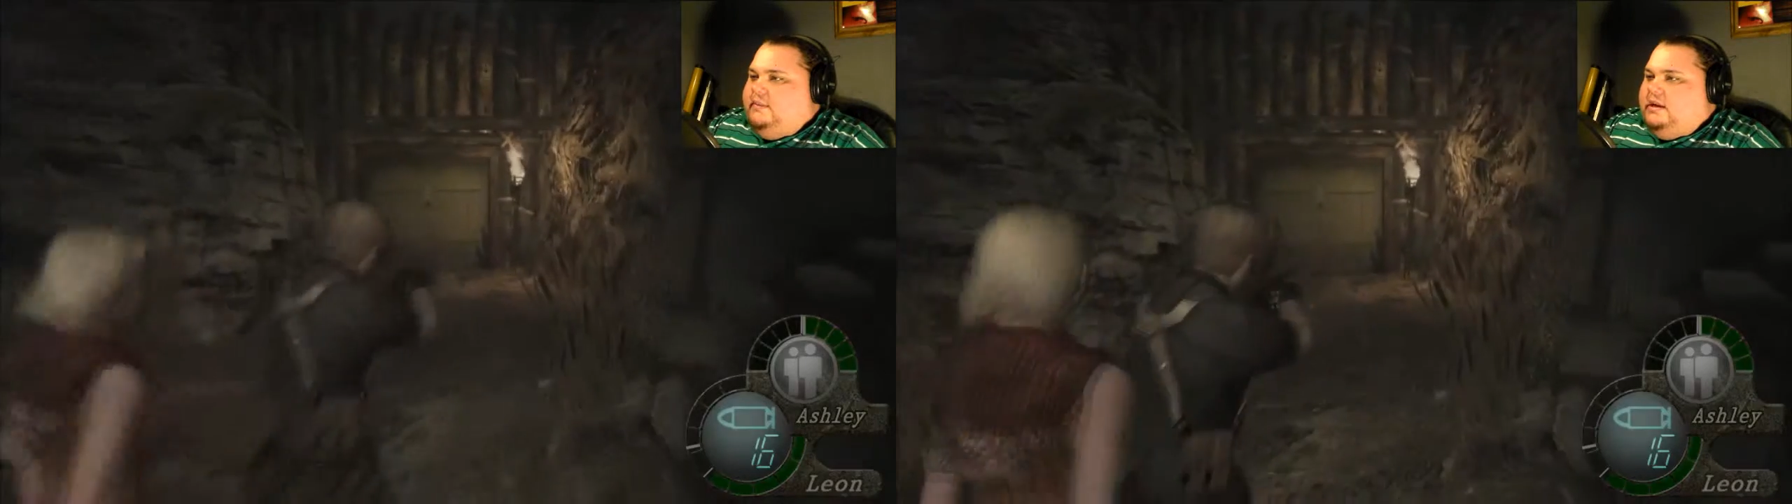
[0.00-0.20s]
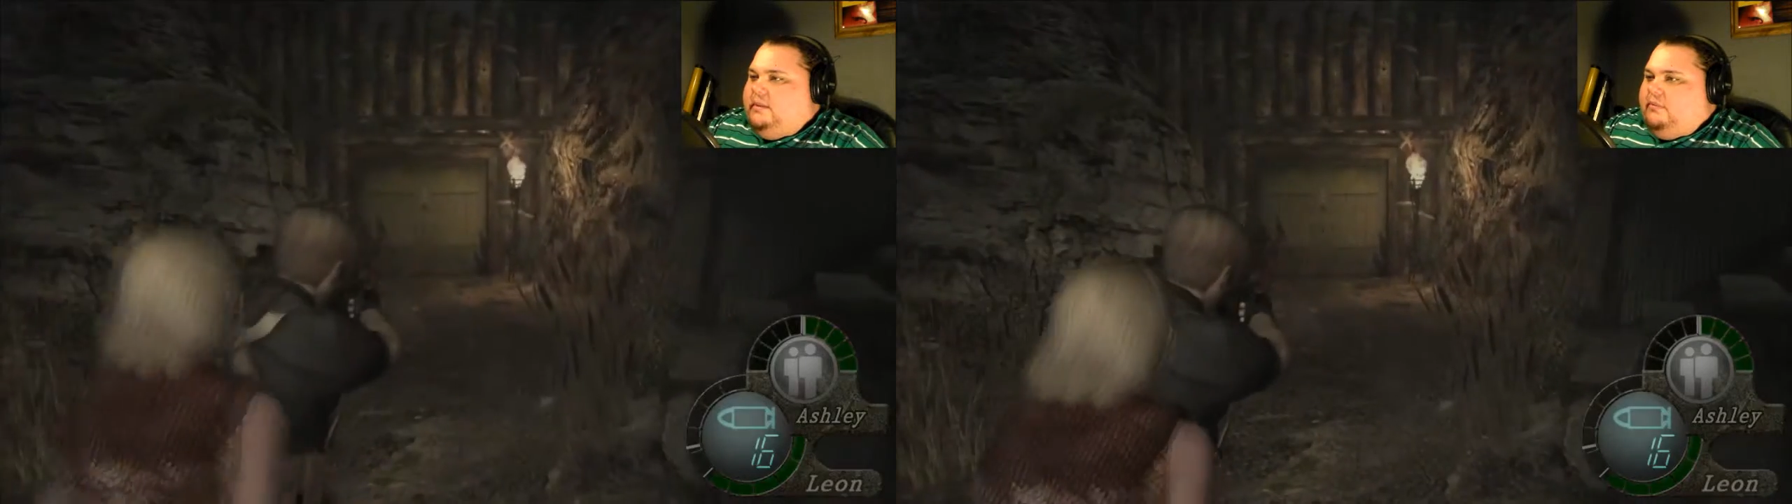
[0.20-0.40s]

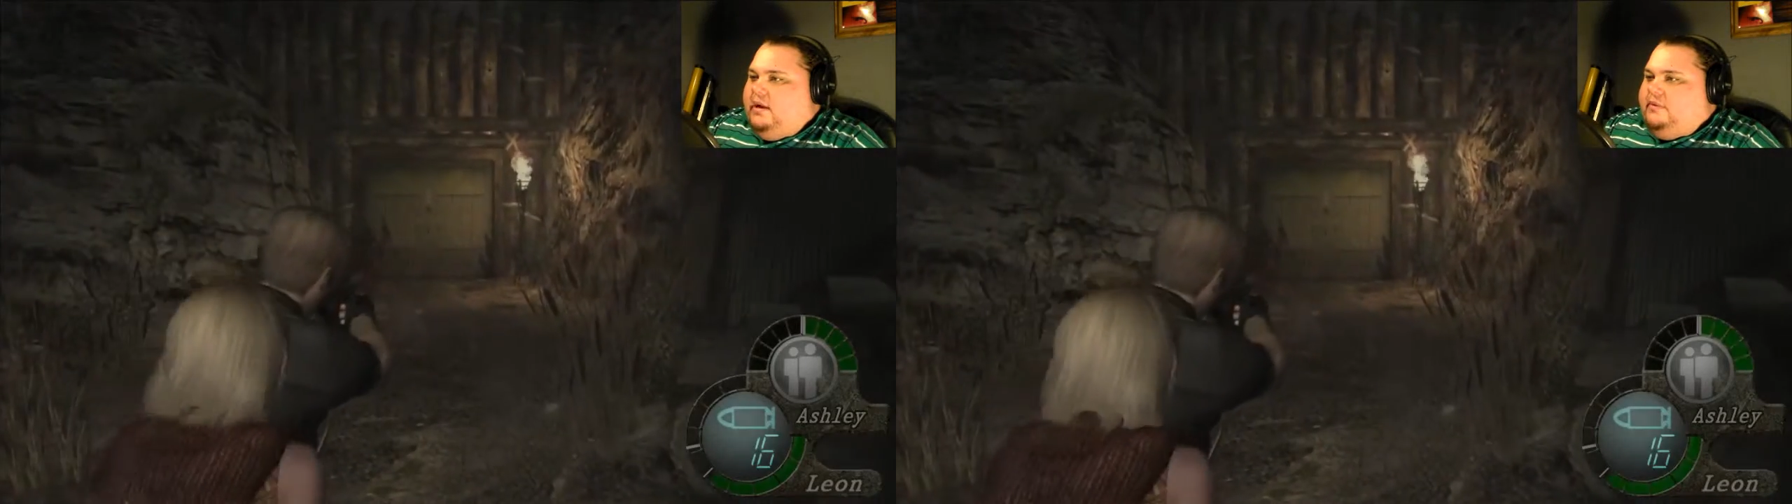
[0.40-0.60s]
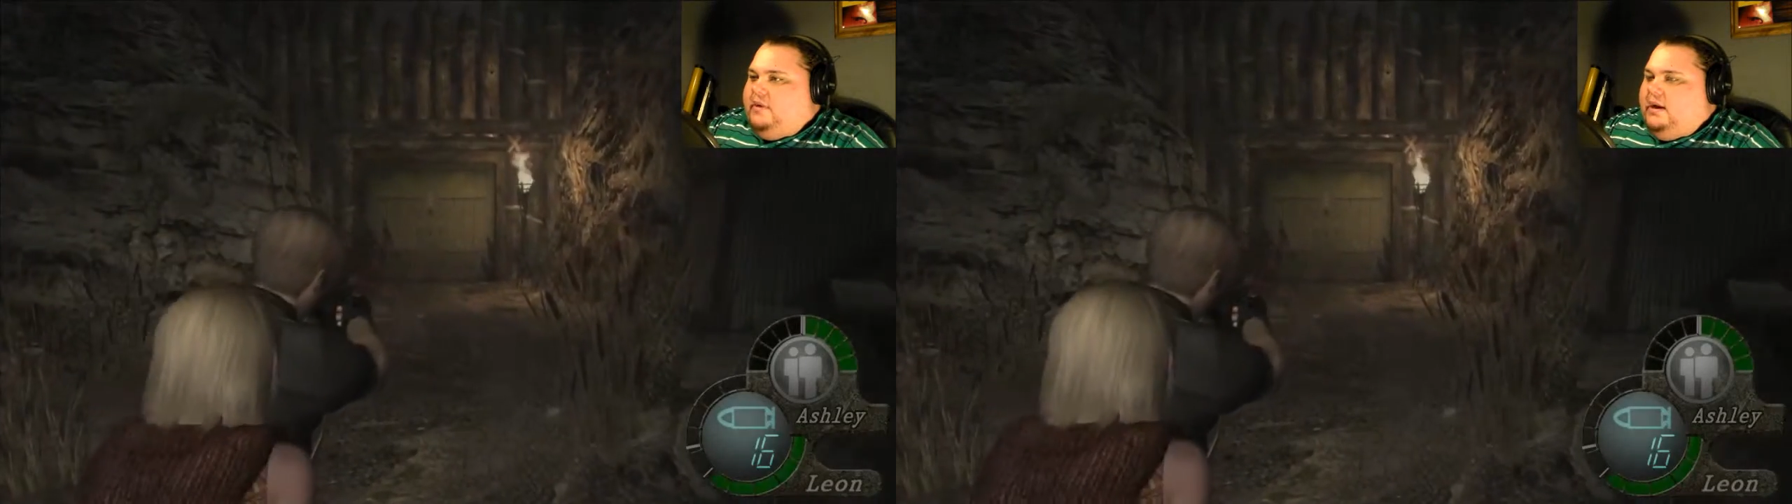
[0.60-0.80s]
we end up
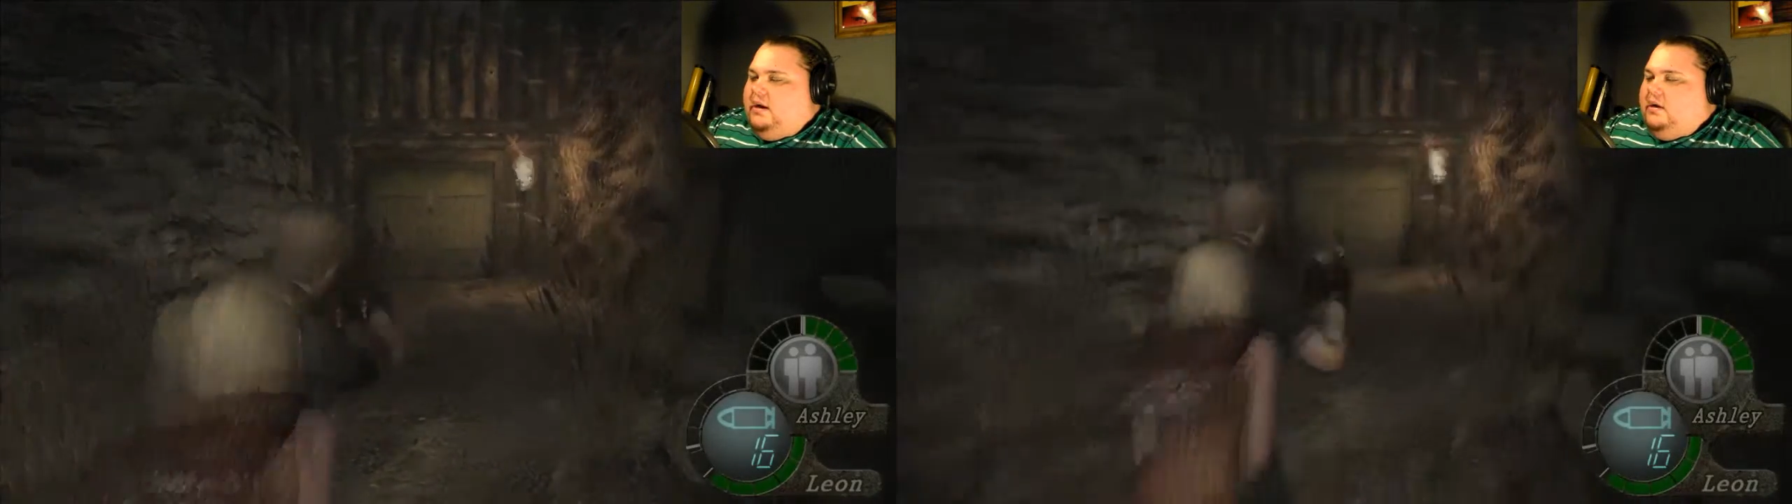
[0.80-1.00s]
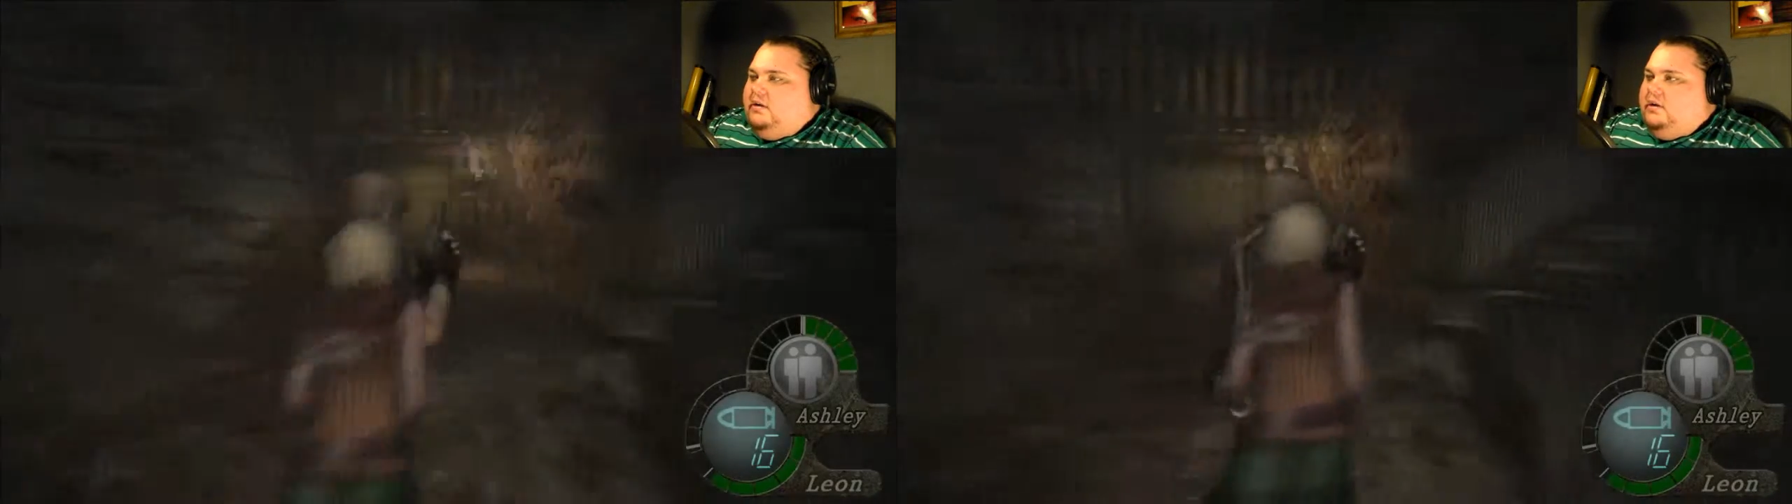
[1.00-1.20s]
right
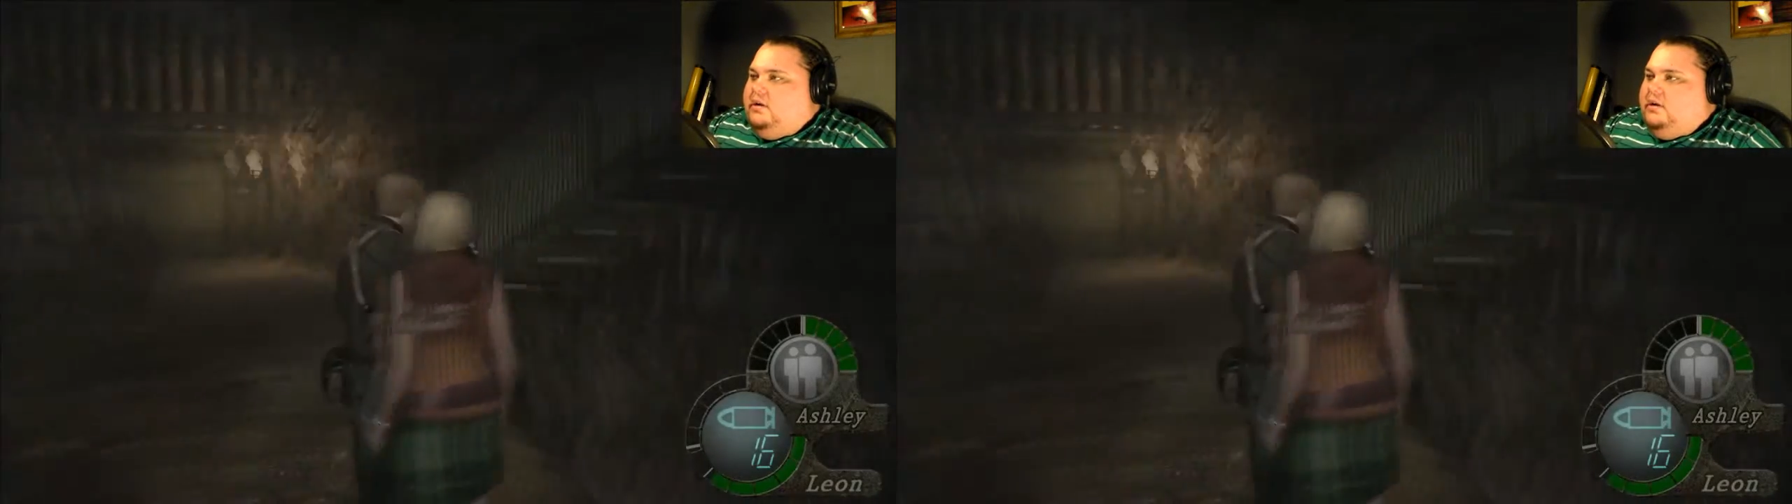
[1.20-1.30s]
there.